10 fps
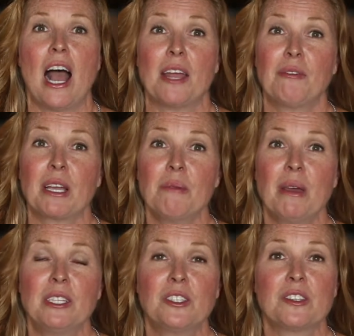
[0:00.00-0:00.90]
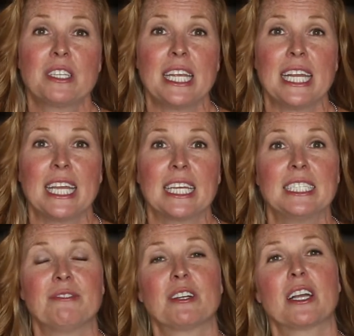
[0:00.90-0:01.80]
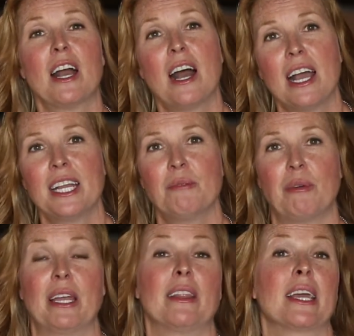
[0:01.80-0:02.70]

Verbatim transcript: I'd recommend just eating a different kind of bread,